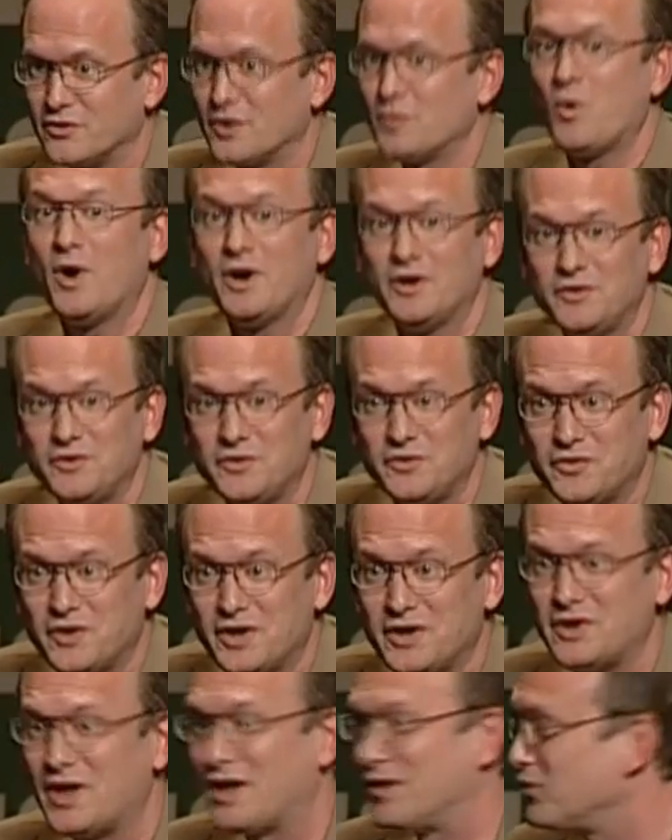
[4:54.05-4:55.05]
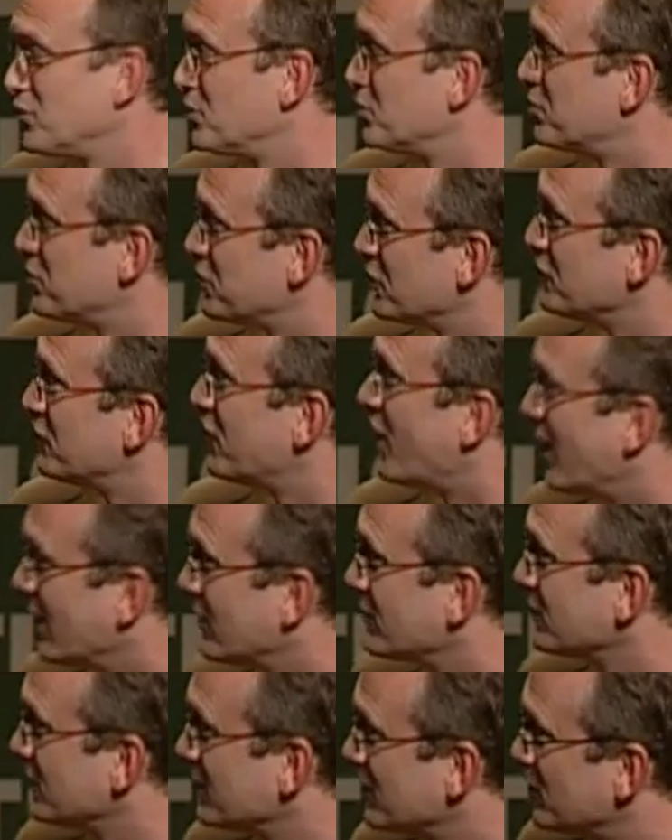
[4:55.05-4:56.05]
I wanted to say that to
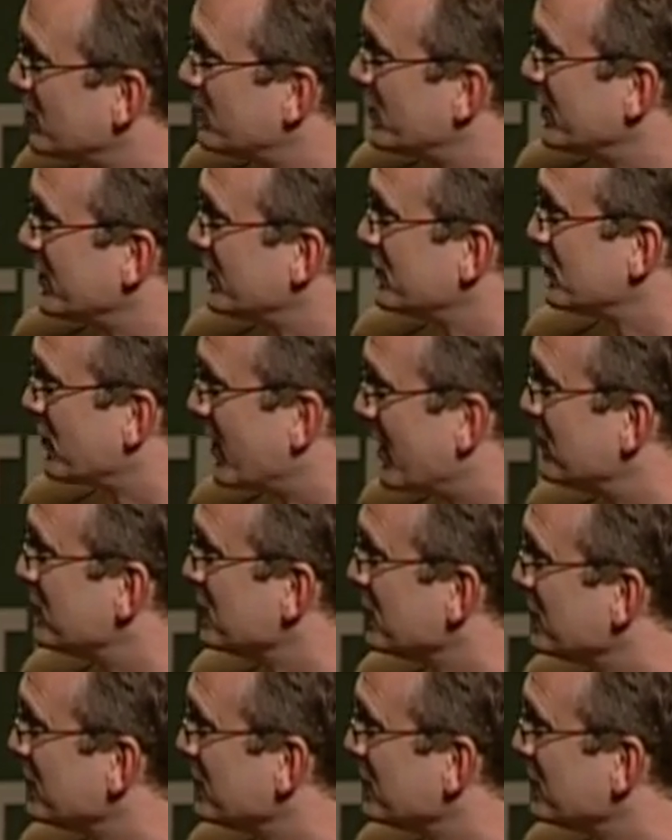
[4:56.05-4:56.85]
provoke a little bit Trevor